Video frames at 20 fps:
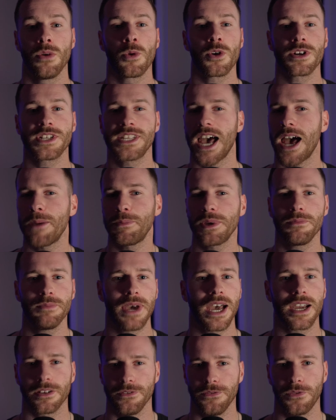more tapping
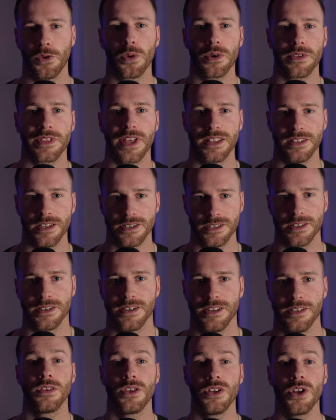back and forth
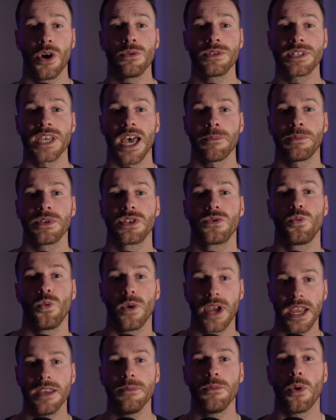endlessly. The Notes app is
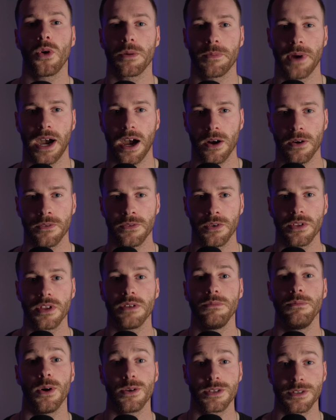way more powerful than
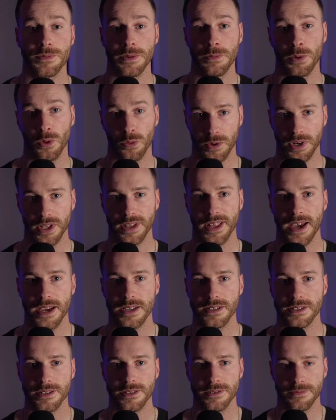most people
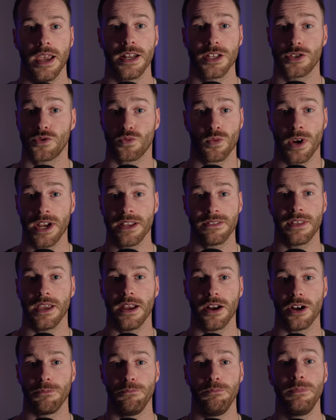realize, and it's right
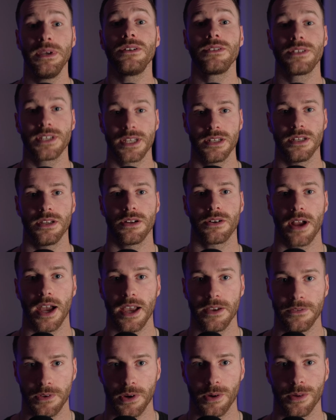there built into your
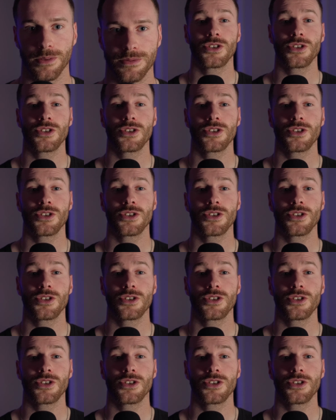iPhone.